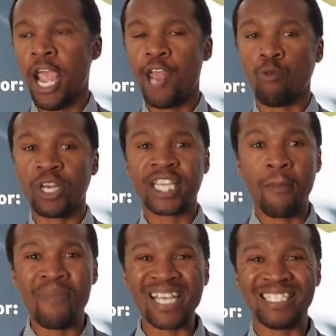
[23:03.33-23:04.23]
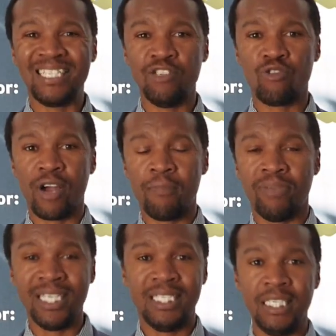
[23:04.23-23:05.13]
and what capacity or
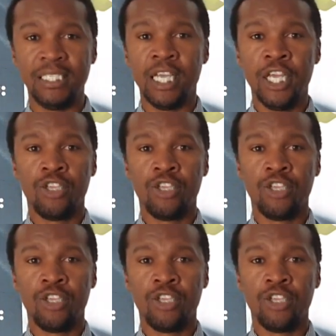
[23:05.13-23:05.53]
abilities